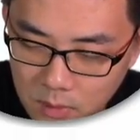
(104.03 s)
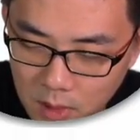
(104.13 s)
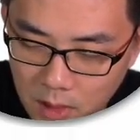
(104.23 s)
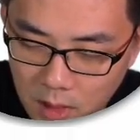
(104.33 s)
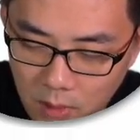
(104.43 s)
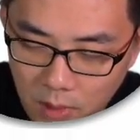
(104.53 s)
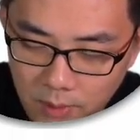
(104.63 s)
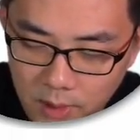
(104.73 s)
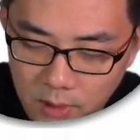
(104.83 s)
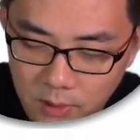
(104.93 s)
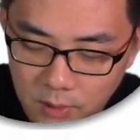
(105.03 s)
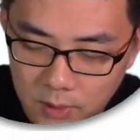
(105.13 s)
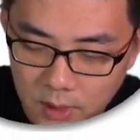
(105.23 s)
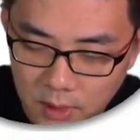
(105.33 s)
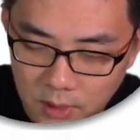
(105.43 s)
what we need to do
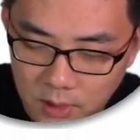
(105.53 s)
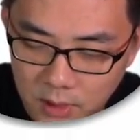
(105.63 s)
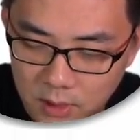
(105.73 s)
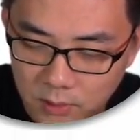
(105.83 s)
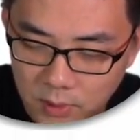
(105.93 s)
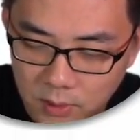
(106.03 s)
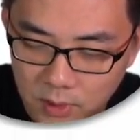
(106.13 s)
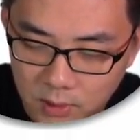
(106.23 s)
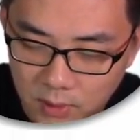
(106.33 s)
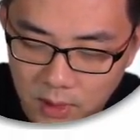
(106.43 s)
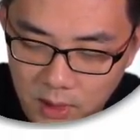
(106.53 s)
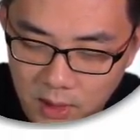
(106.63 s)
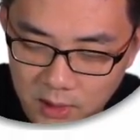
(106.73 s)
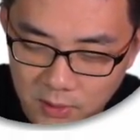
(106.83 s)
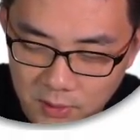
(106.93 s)
is actually just, we know that dy
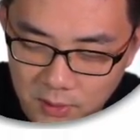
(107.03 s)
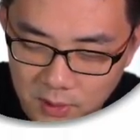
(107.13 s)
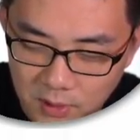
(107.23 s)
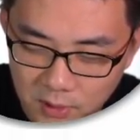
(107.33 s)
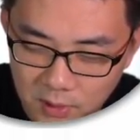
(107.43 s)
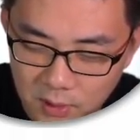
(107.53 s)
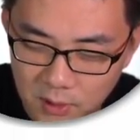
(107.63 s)
dx equals to 0.